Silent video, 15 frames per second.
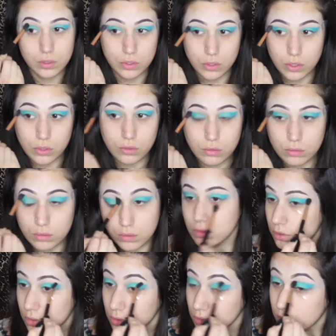building
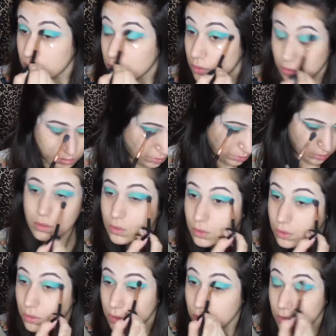up the
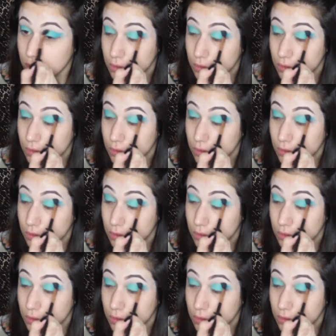color.